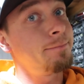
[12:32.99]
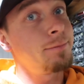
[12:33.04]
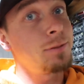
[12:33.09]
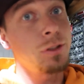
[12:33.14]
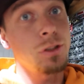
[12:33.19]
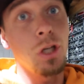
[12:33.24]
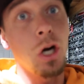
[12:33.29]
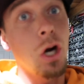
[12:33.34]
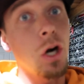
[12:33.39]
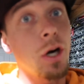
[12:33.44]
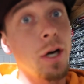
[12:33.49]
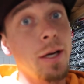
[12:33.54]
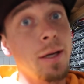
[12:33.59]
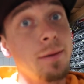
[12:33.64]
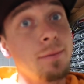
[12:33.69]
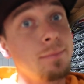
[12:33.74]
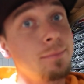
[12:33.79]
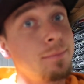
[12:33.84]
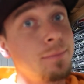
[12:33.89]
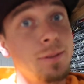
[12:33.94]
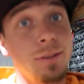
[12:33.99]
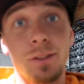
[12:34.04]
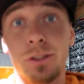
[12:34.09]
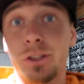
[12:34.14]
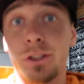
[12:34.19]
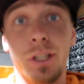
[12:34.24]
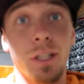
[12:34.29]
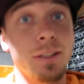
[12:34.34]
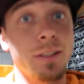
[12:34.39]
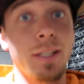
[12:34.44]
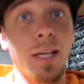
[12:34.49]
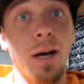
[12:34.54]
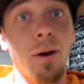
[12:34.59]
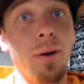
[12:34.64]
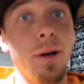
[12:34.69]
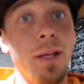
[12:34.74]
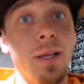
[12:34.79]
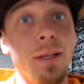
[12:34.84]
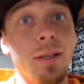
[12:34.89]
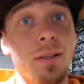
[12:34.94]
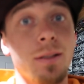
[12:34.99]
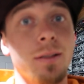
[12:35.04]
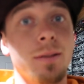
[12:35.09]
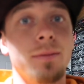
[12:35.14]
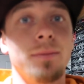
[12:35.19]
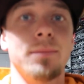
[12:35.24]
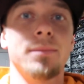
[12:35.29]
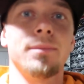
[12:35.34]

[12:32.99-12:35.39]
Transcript: Sorry, just how it is.